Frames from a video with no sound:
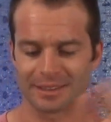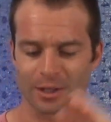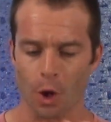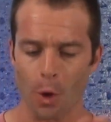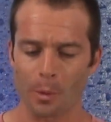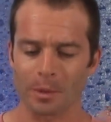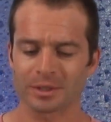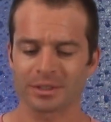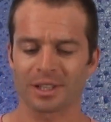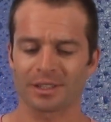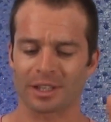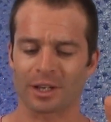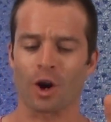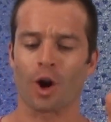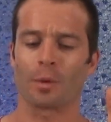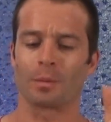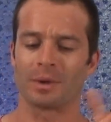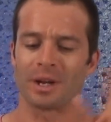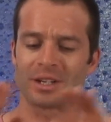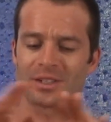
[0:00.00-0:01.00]
Almost let the
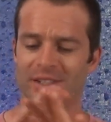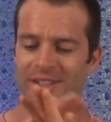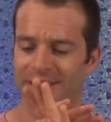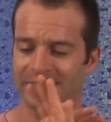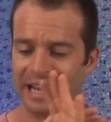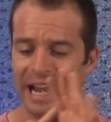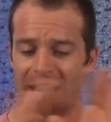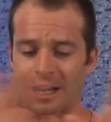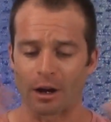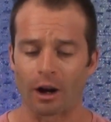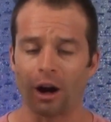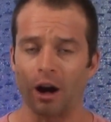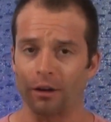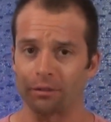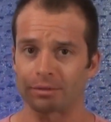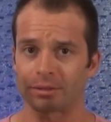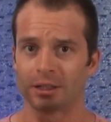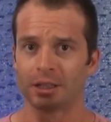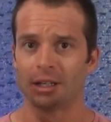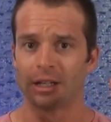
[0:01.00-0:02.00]
carbonation die
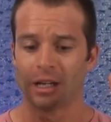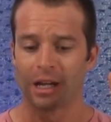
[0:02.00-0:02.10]
off.